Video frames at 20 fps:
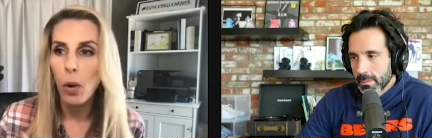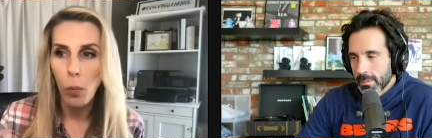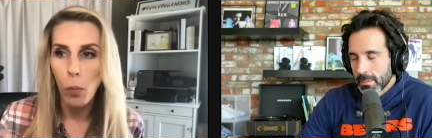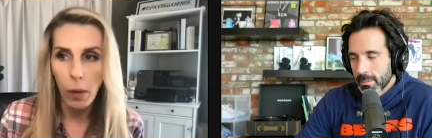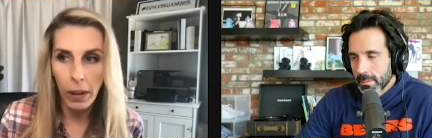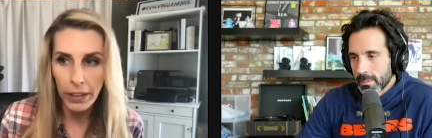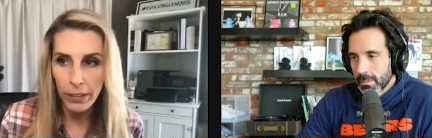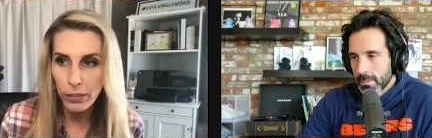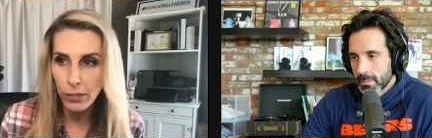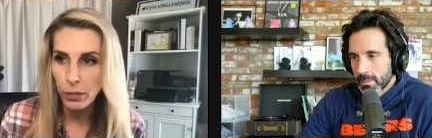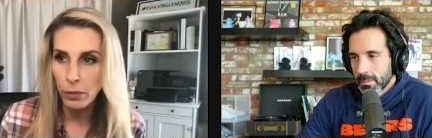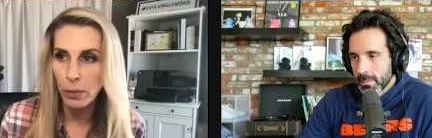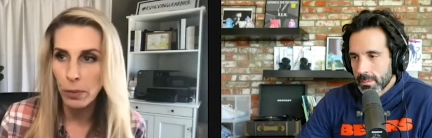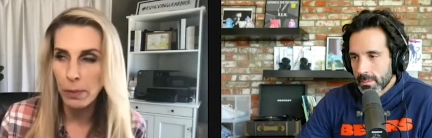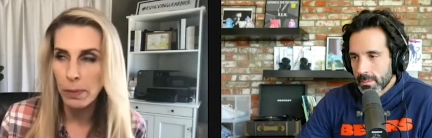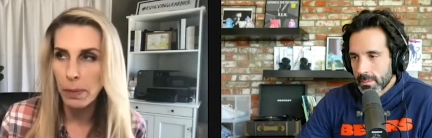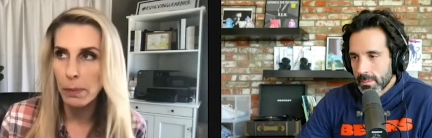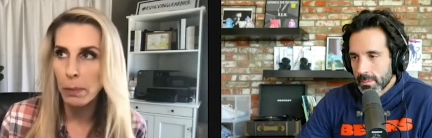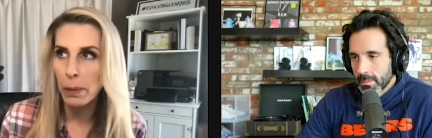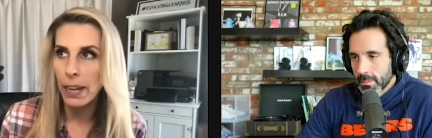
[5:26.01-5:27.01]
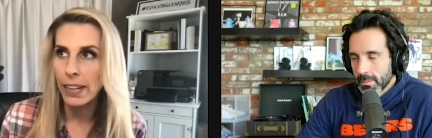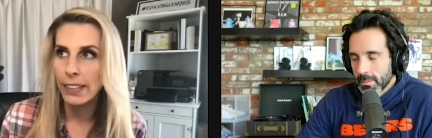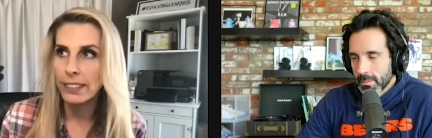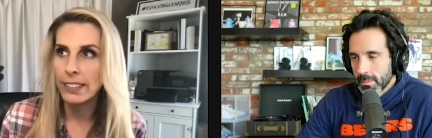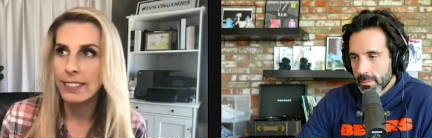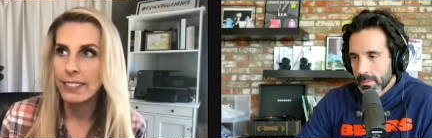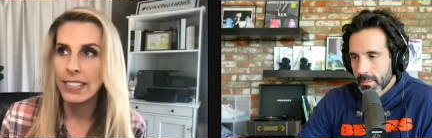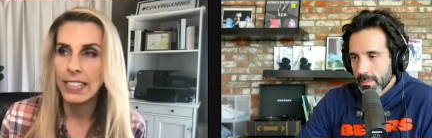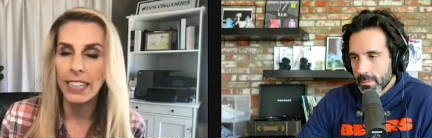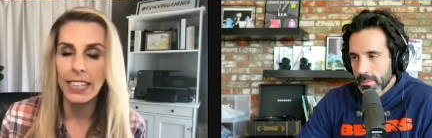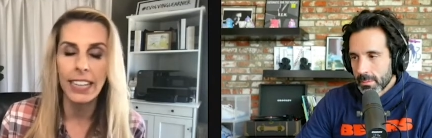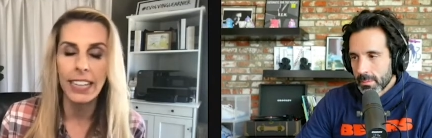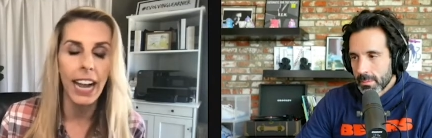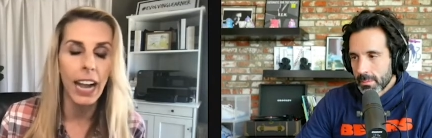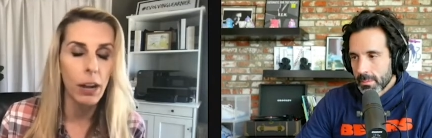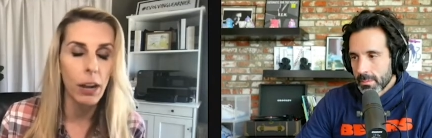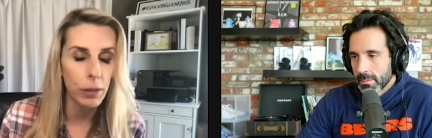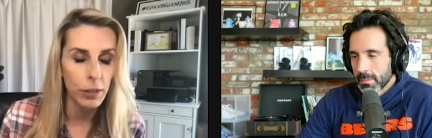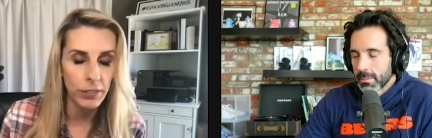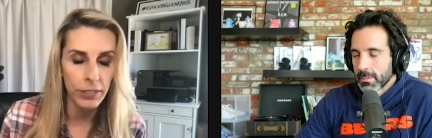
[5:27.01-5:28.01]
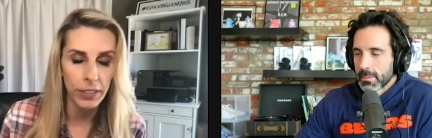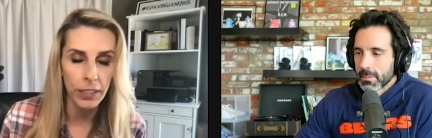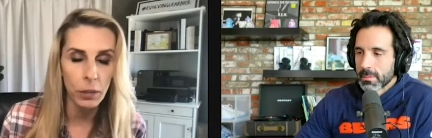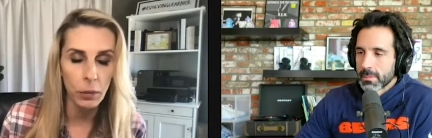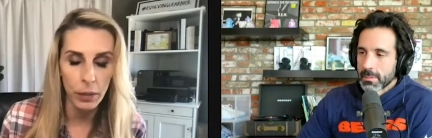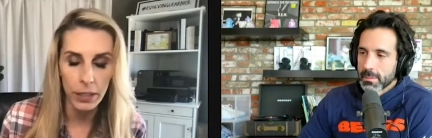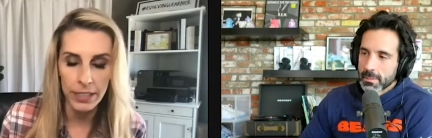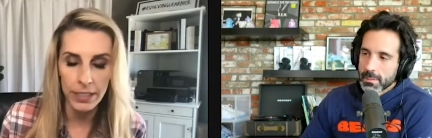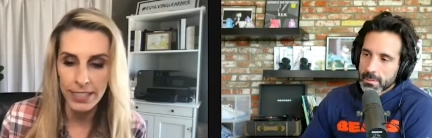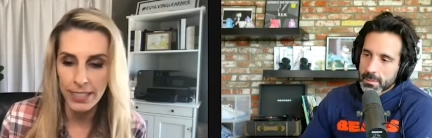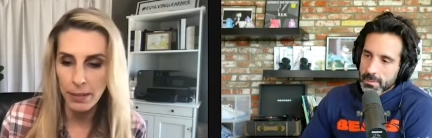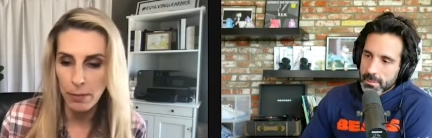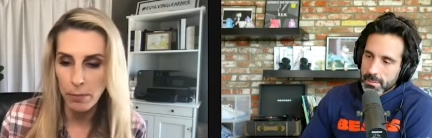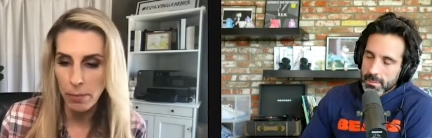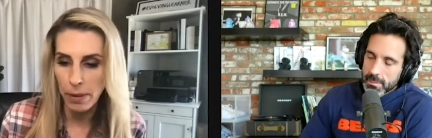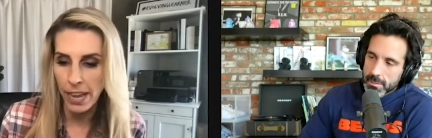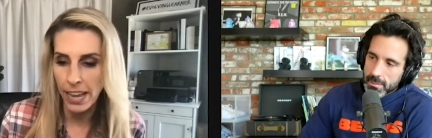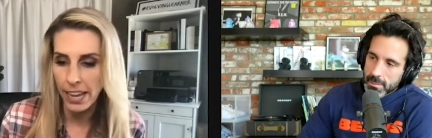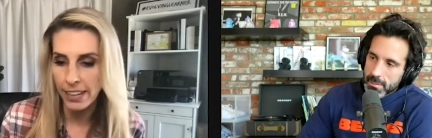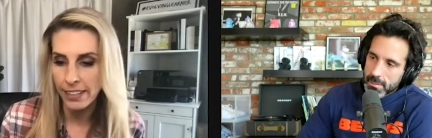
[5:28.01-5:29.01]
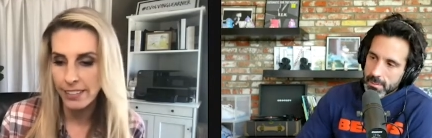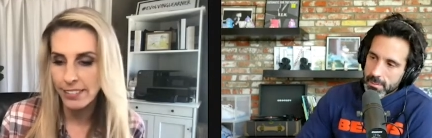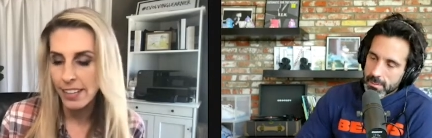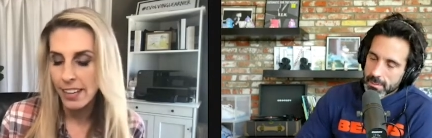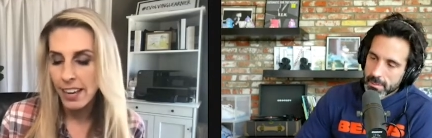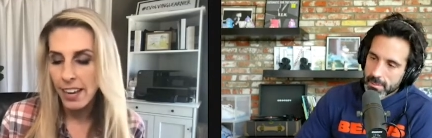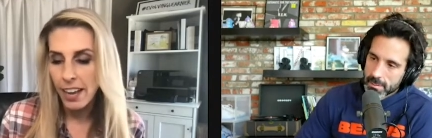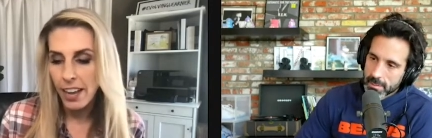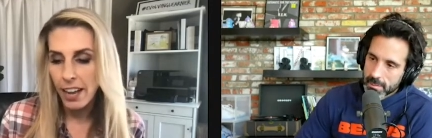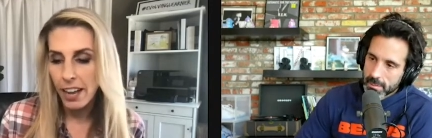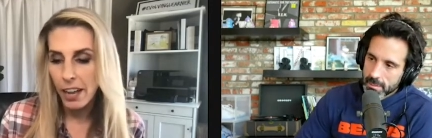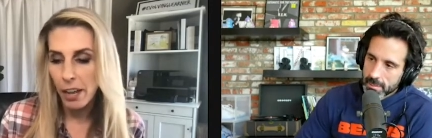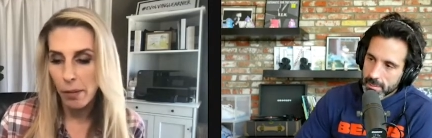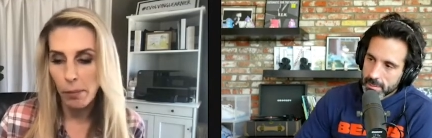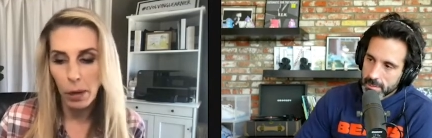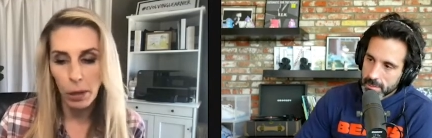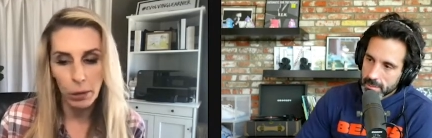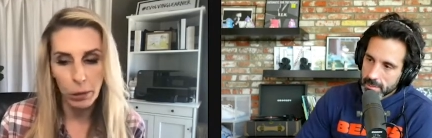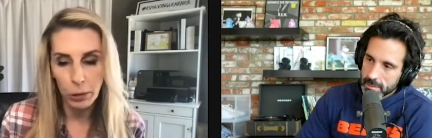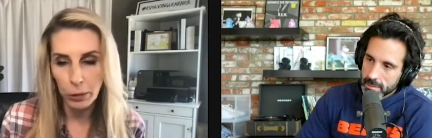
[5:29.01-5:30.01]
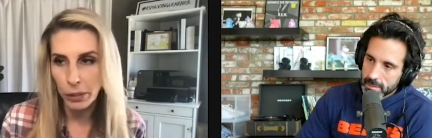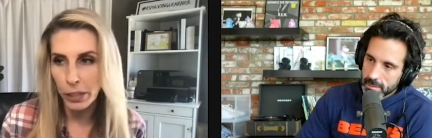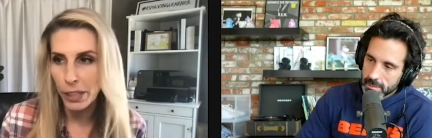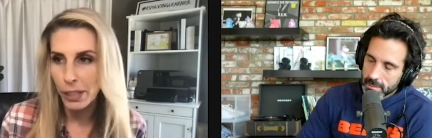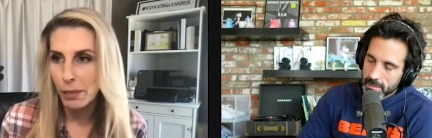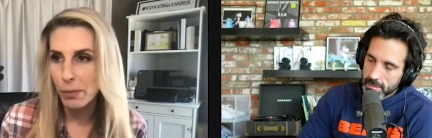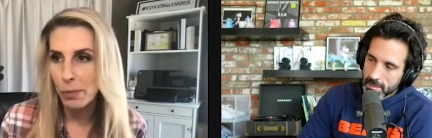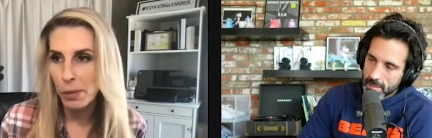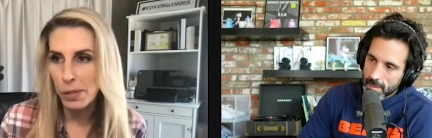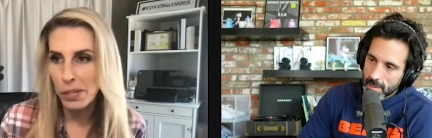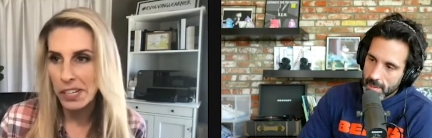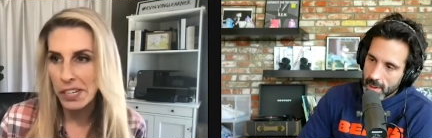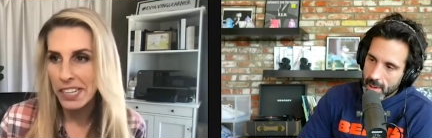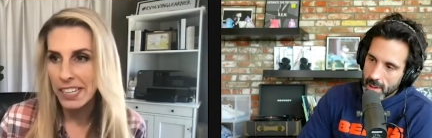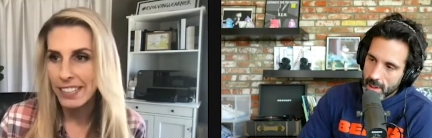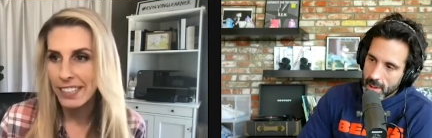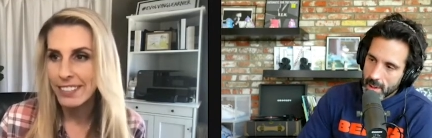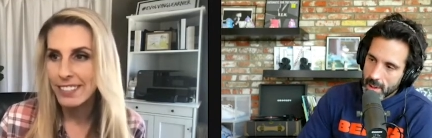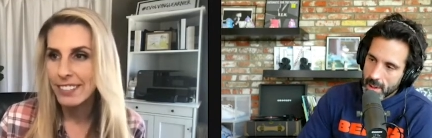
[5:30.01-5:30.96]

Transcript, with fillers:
Speaker 1: why should we be practicing it, how is it going to impact um, our learning communities,